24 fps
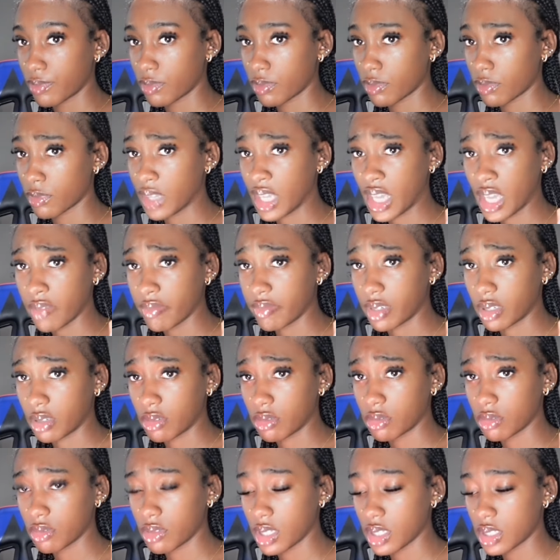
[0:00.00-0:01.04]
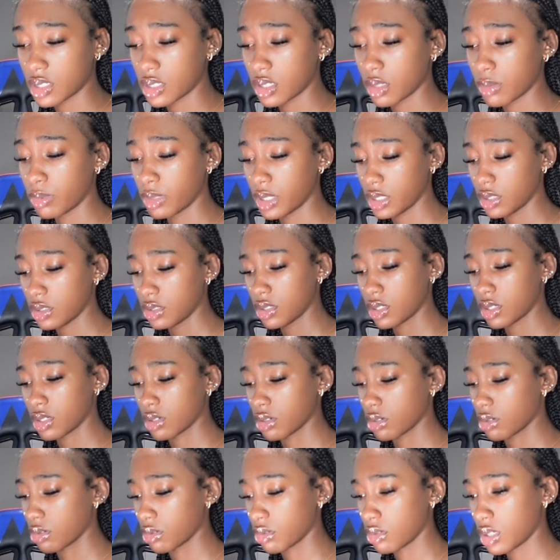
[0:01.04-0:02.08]
Canva. It's the place to
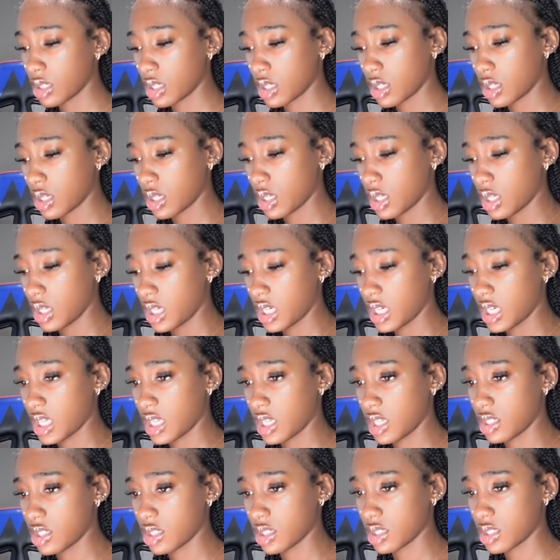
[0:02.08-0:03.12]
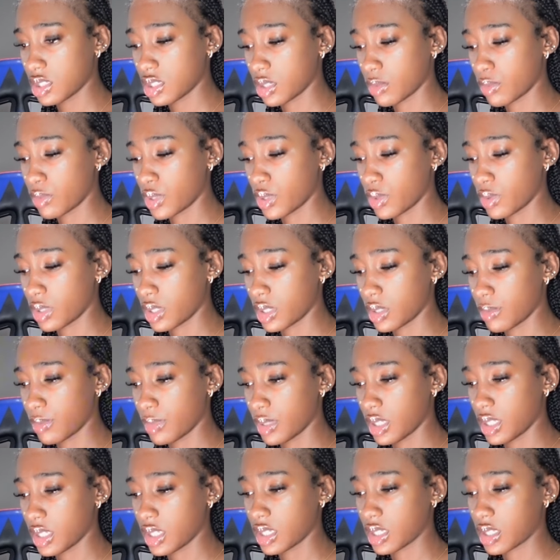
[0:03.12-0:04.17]
go and it's just somewhere I want to
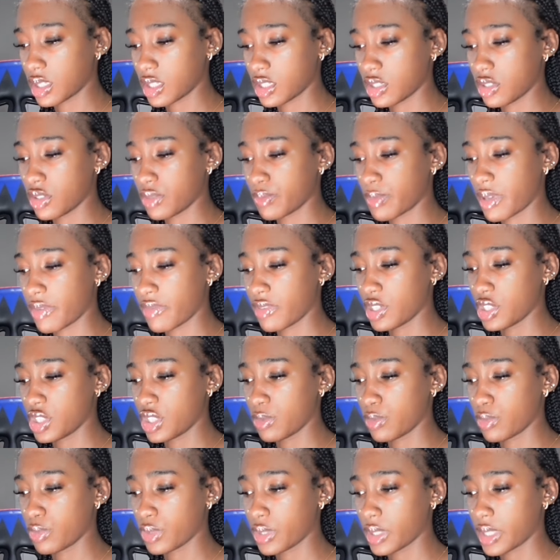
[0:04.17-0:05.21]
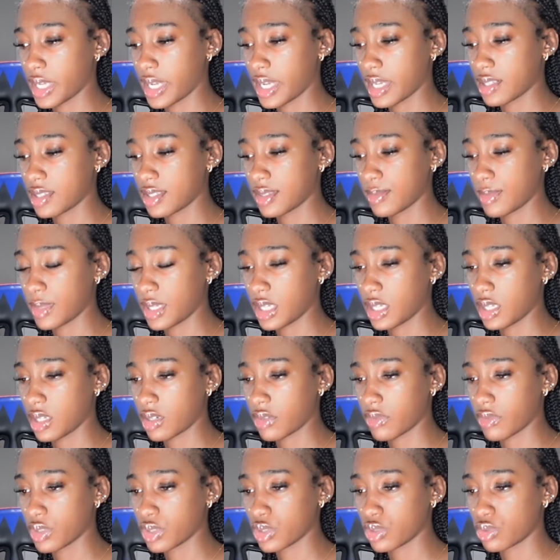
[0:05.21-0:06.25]
be like this is my vision board I had to make
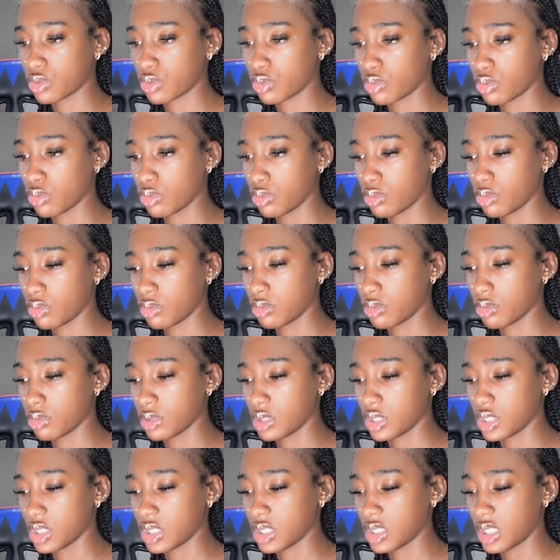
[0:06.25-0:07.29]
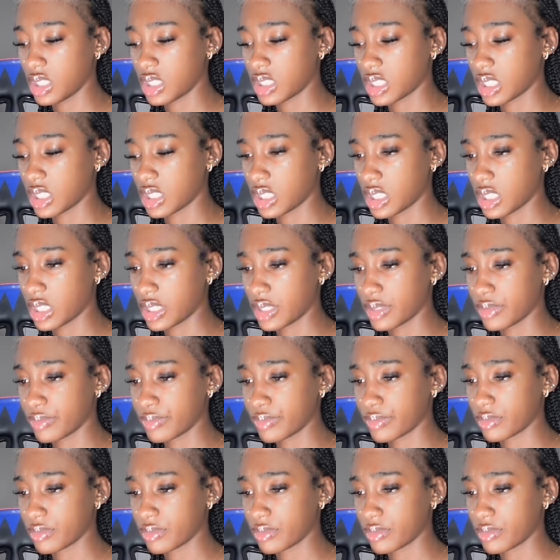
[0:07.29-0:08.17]
for school and just things like that